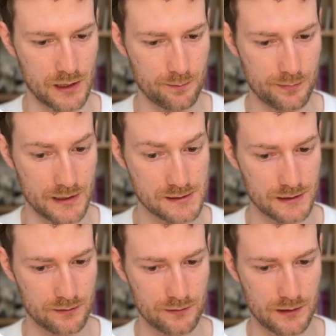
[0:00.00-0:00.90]
can paste
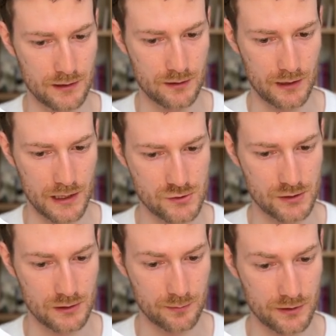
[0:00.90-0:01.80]
in the
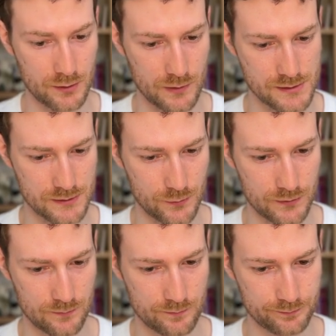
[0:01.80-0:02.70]
HTTP request node.